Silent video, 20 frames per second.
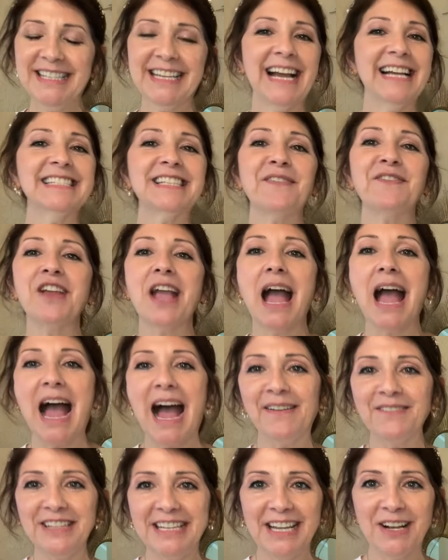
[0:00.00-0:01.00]
you guys, if you
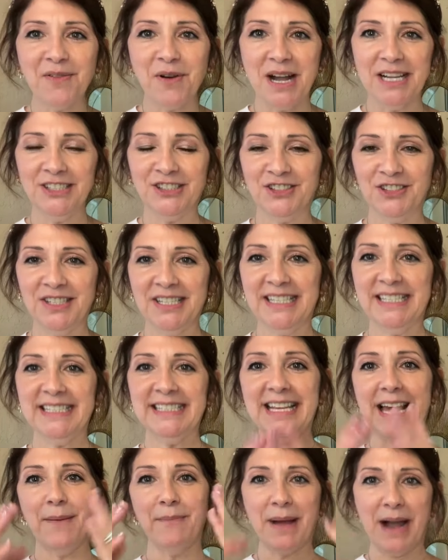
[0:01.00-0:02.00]
have any
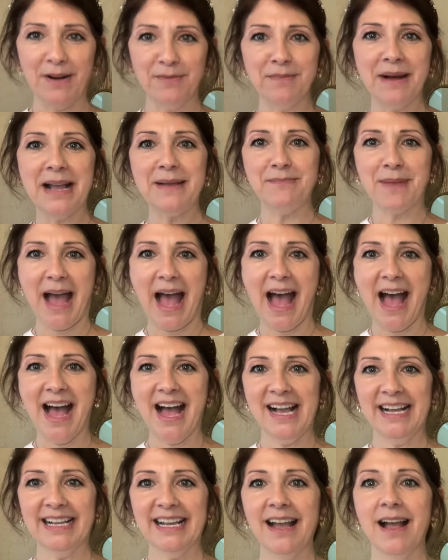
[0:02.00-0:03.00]
questions about my
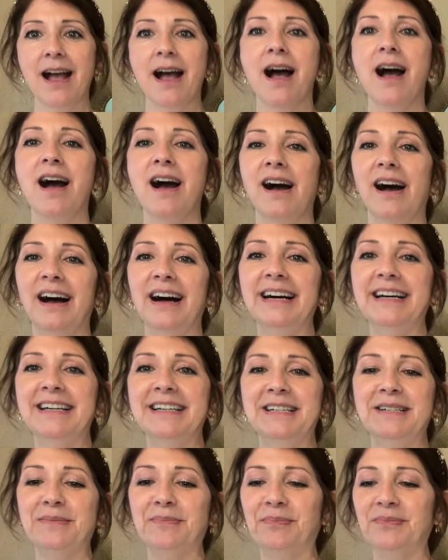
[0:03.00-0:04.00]
bag,
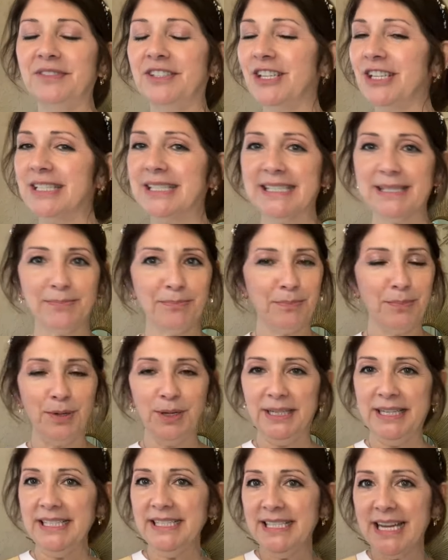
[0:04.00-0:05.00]
just
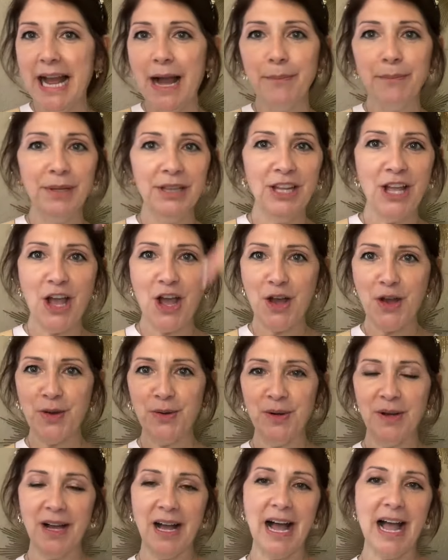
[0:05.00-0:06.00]
put it down
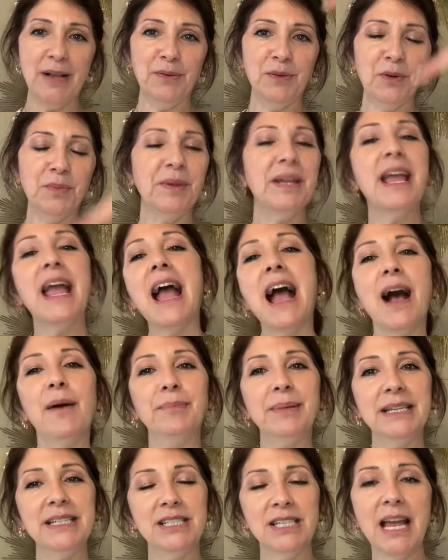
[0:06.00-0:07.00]
below. I will be
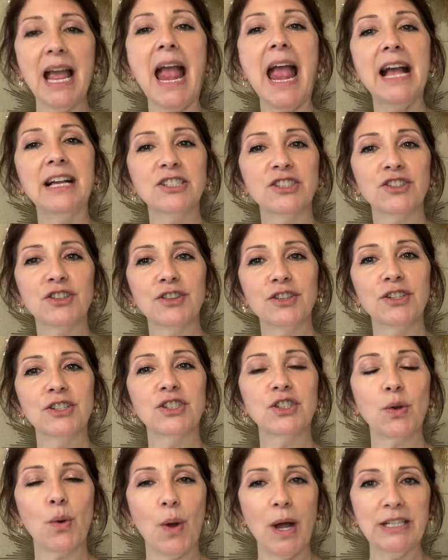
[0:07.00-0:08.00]
happy to answer
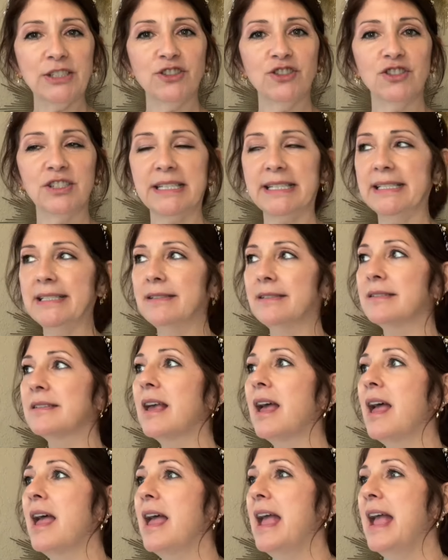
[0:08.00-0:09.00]
those questions.
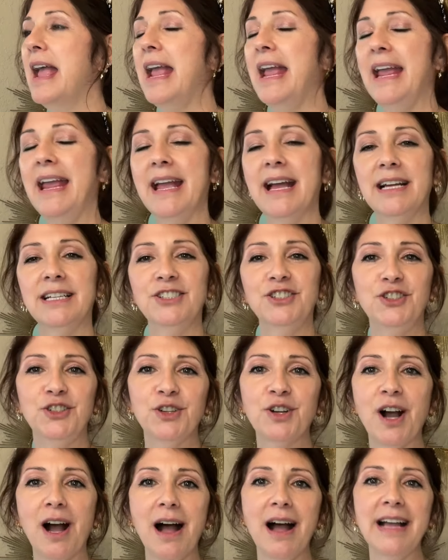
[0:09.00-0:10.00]
And
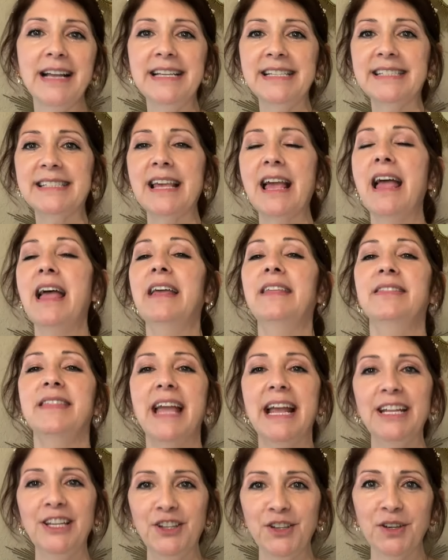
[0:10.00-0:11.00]
you guys,
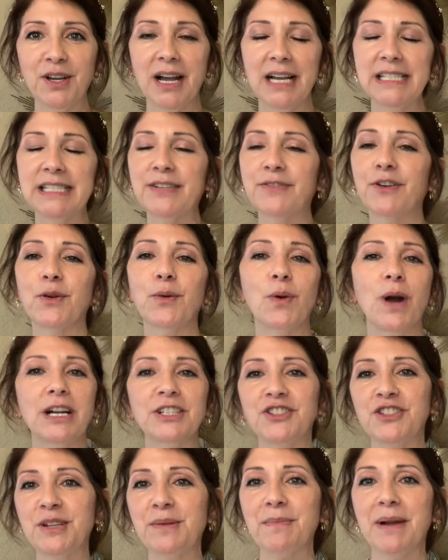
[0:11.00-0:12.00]
thank you guys for
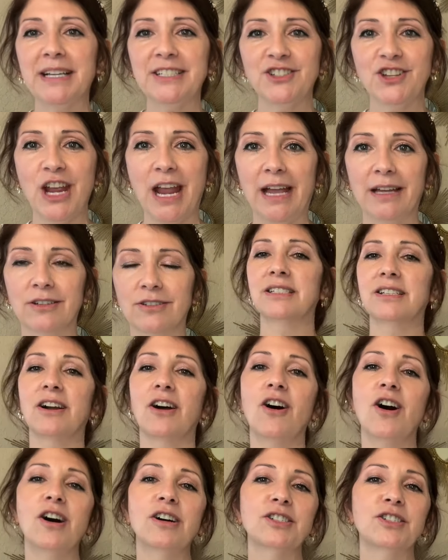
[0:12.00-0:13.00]
watching my channel. And
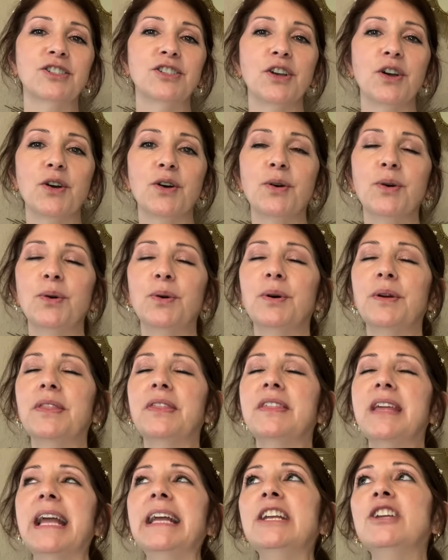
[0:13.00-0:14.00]
also,
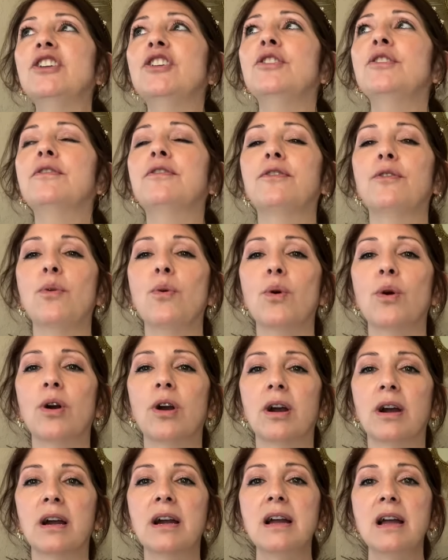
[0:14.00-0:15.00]
thank you
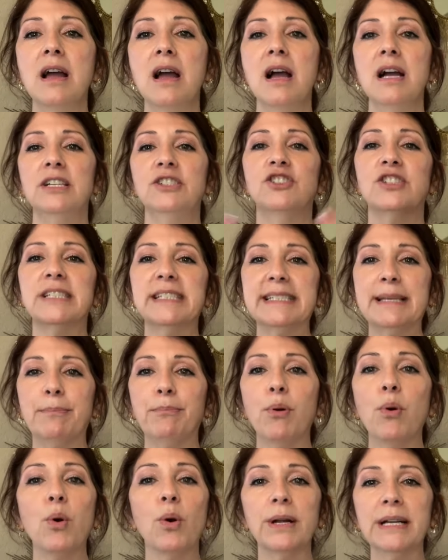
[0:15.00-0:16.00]
for just
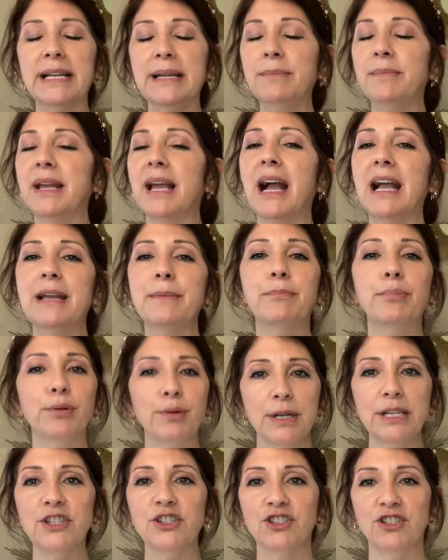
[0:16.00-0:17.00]
supporting me. I
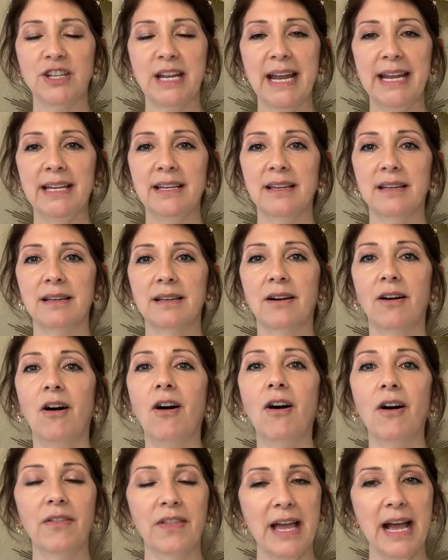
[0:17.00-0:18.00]
appreciate
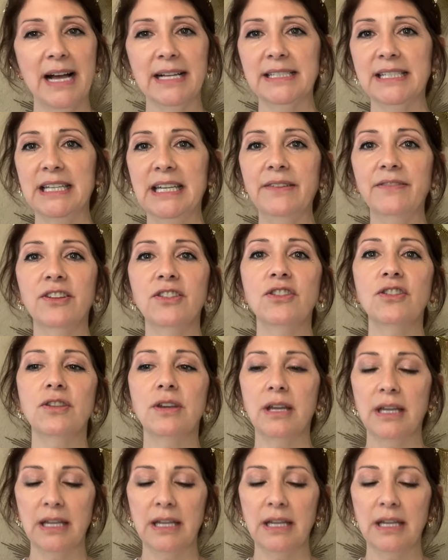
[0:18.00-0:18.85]
all that. Even